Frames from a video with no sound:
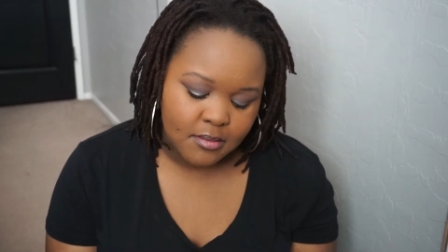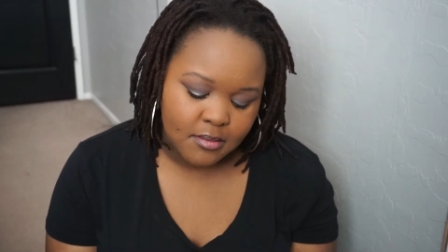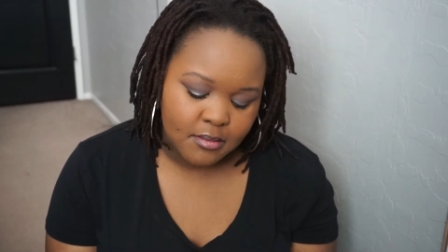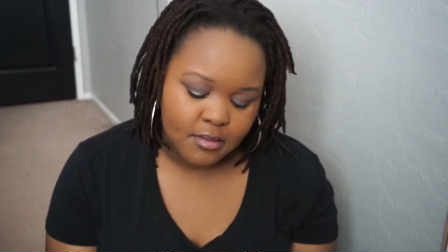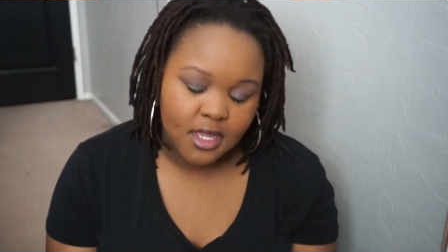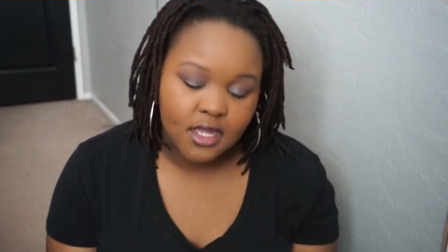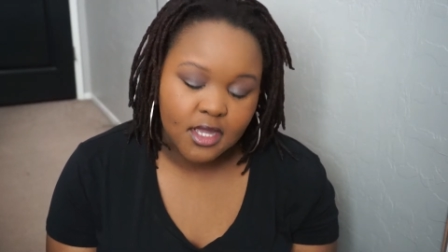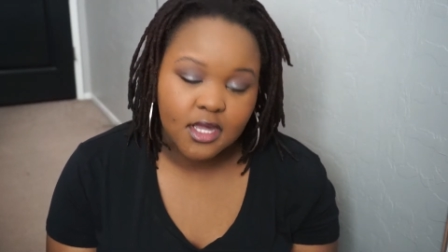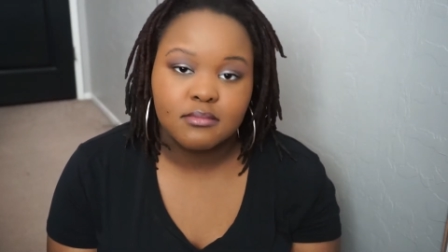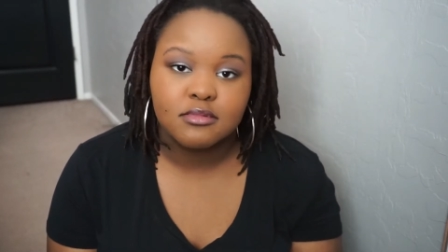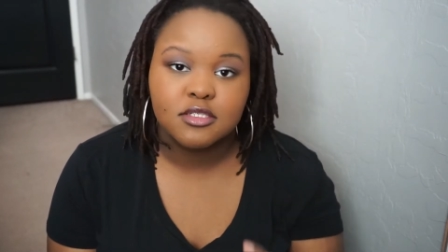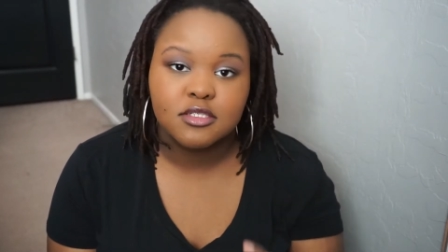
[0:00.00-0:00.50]

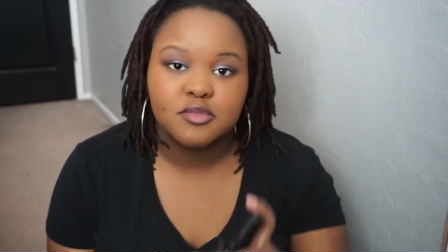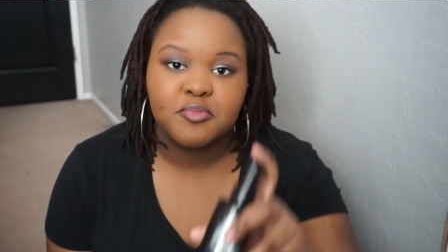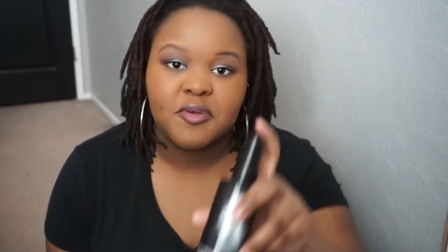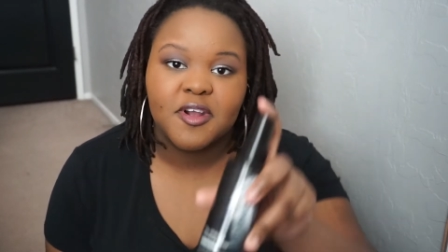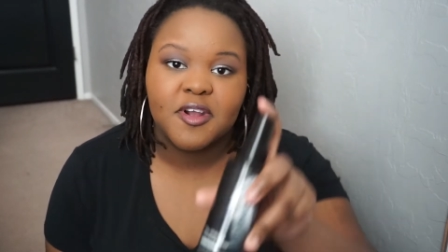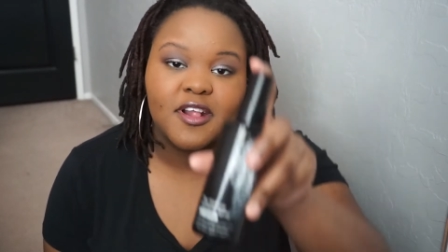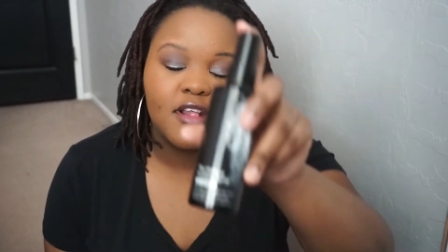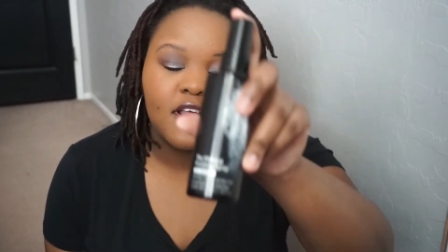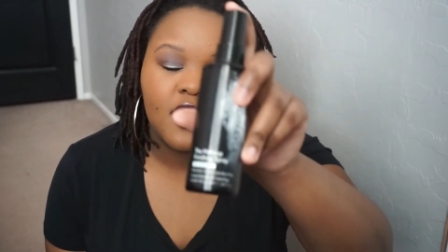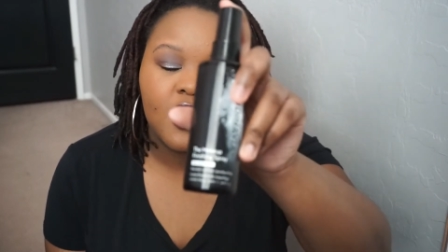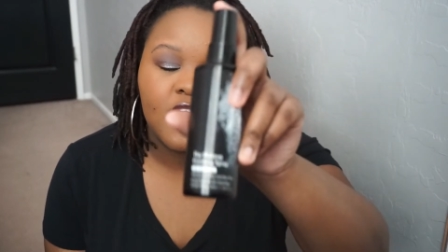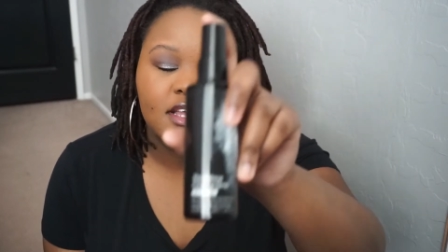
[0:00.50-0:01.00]
makeup
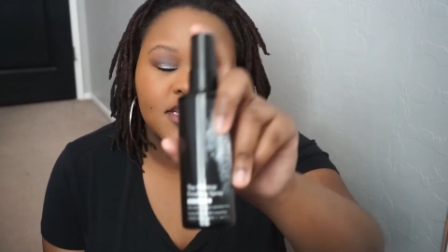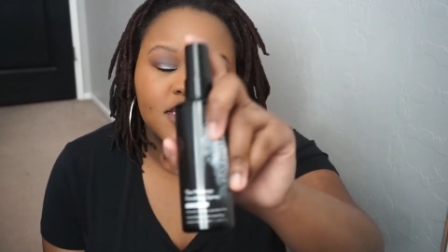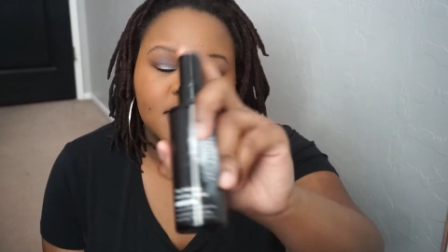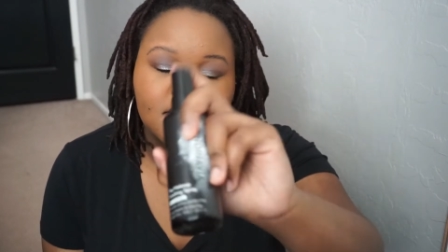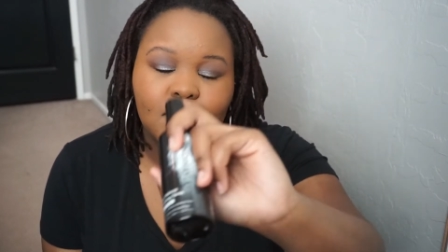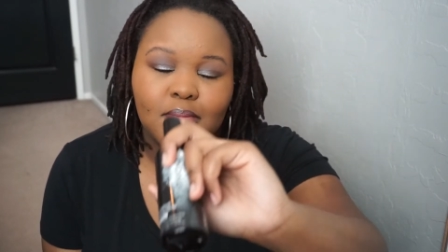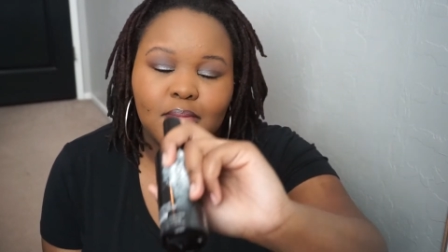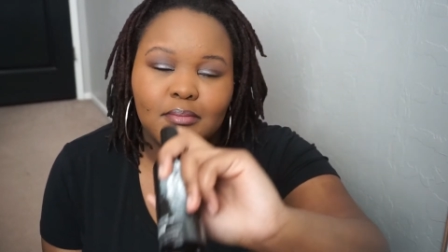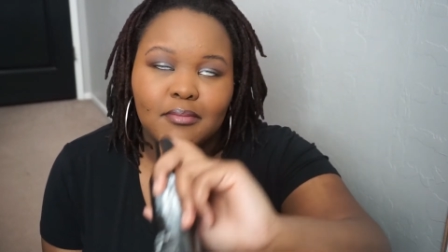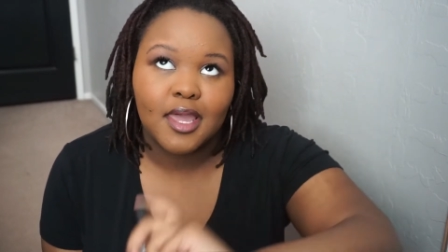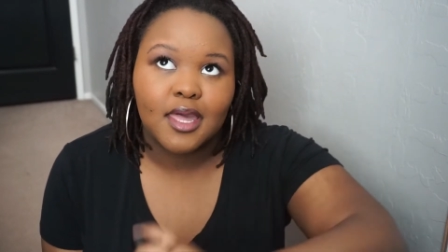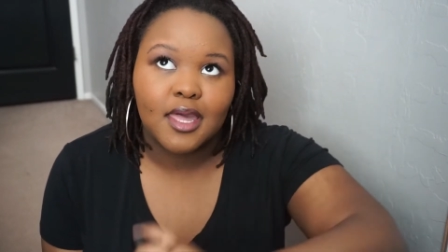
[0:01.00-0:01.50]
spray,
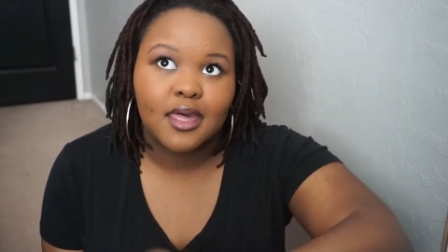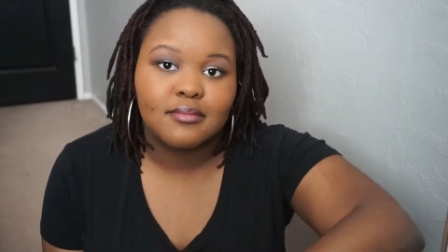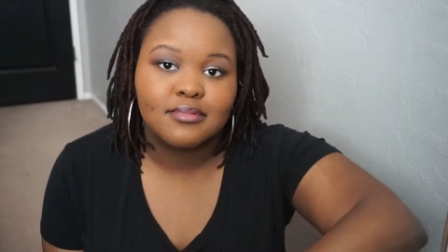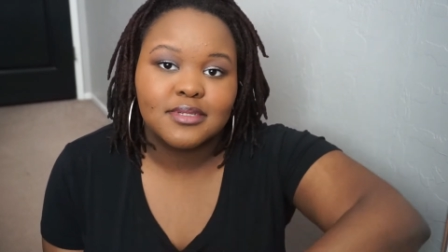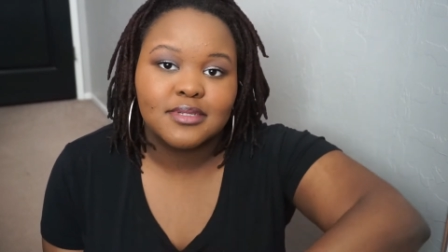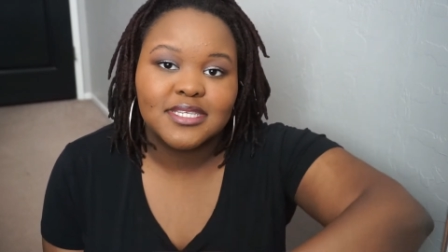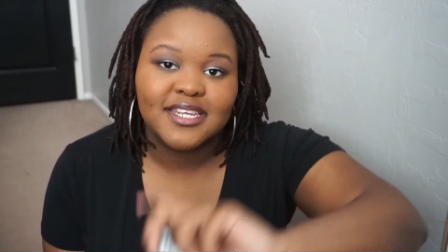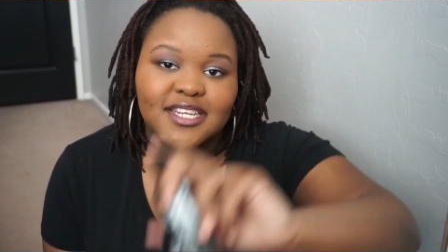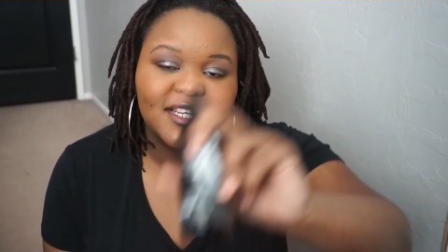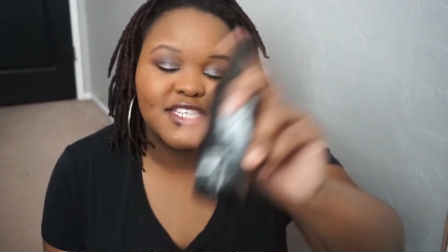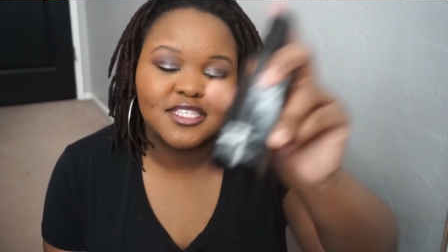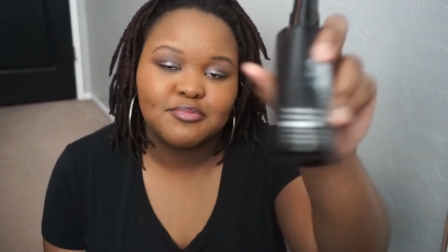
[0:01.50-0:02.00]
makeup
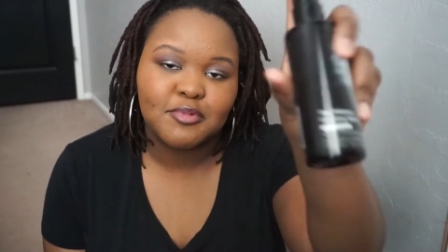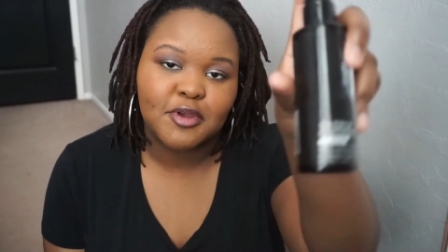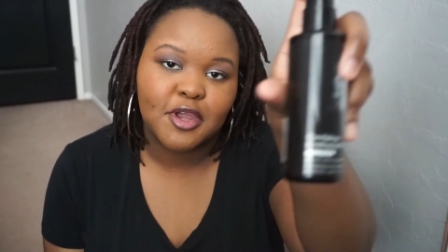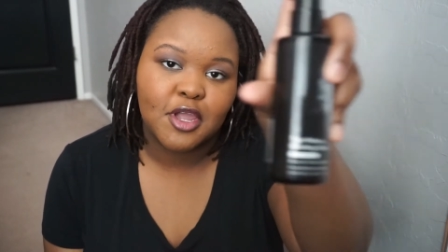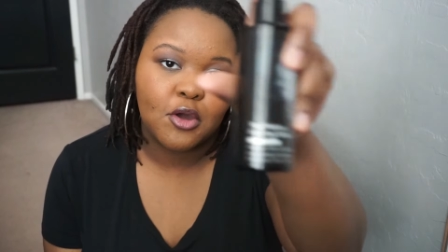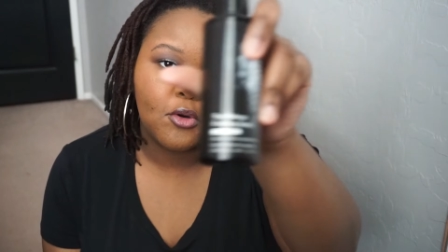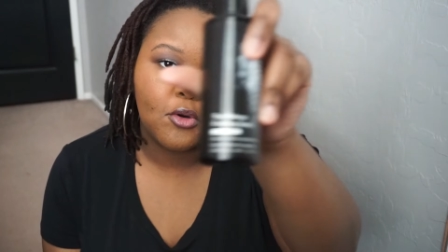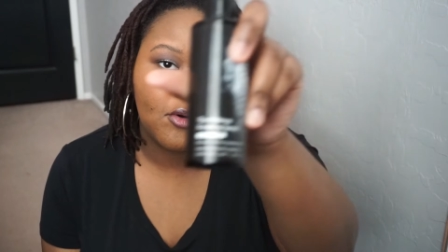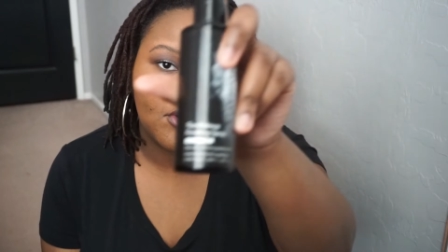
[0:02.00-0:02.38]
setting spray